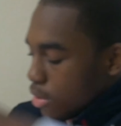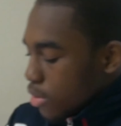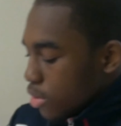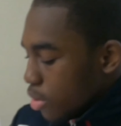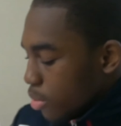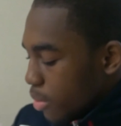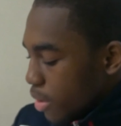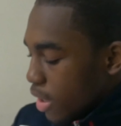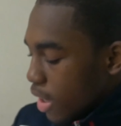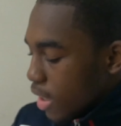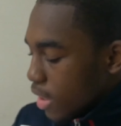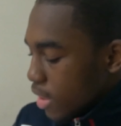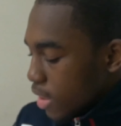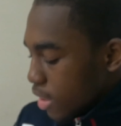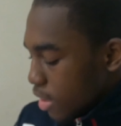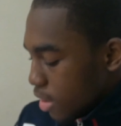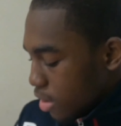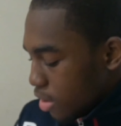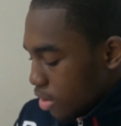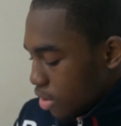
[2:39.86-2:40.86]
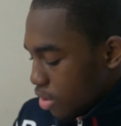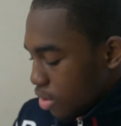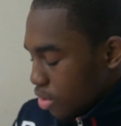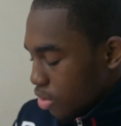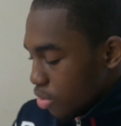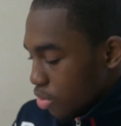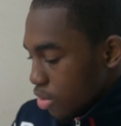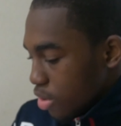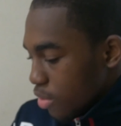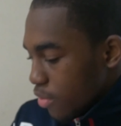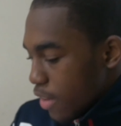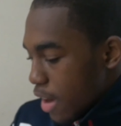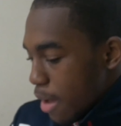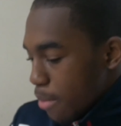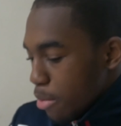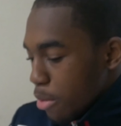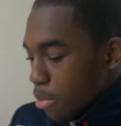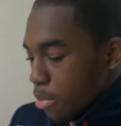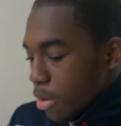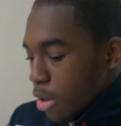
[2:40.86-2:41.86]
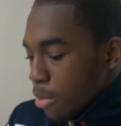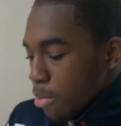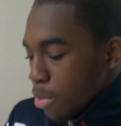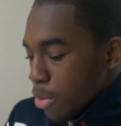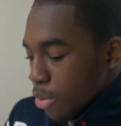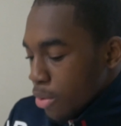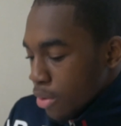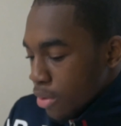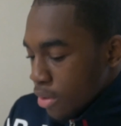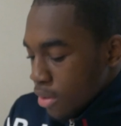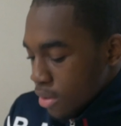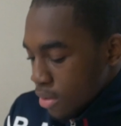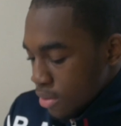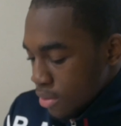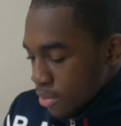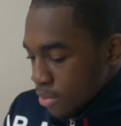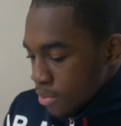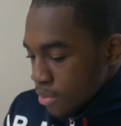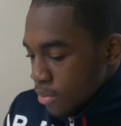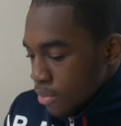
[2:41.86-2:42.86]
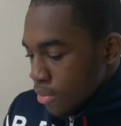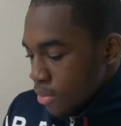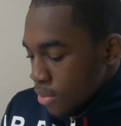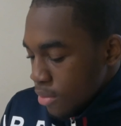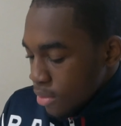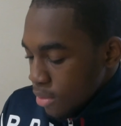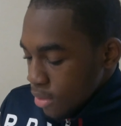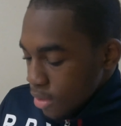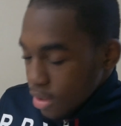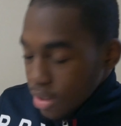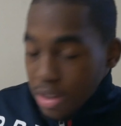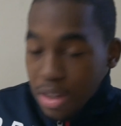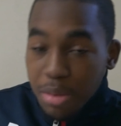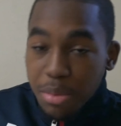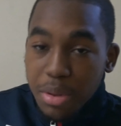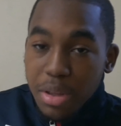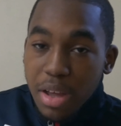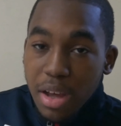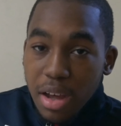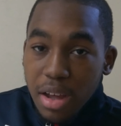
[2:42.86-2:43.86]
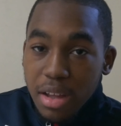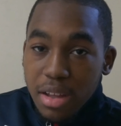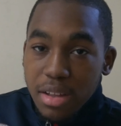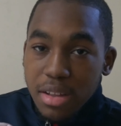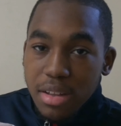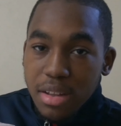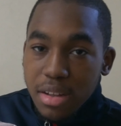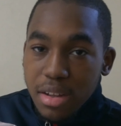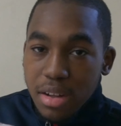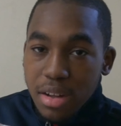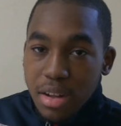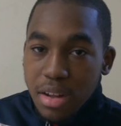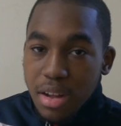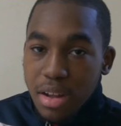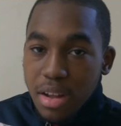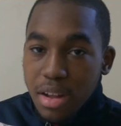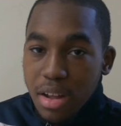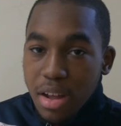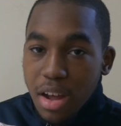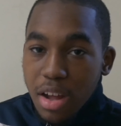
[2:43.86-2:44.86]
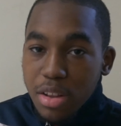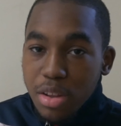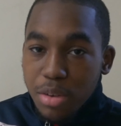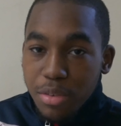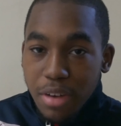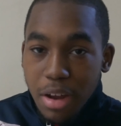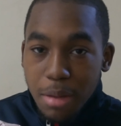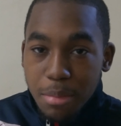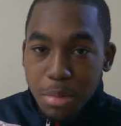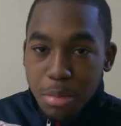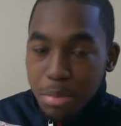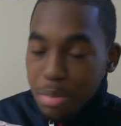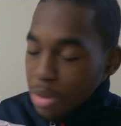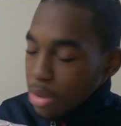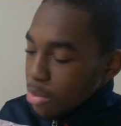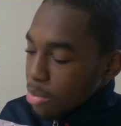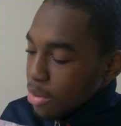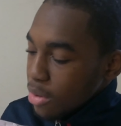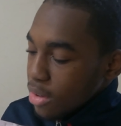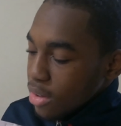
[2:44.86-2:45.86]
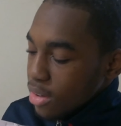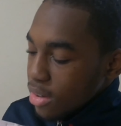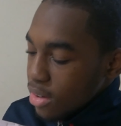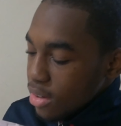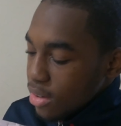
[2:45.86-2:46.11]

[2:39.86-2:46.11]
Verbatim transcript: So we got this, the wrapping paper. Then we got other wrapping paper.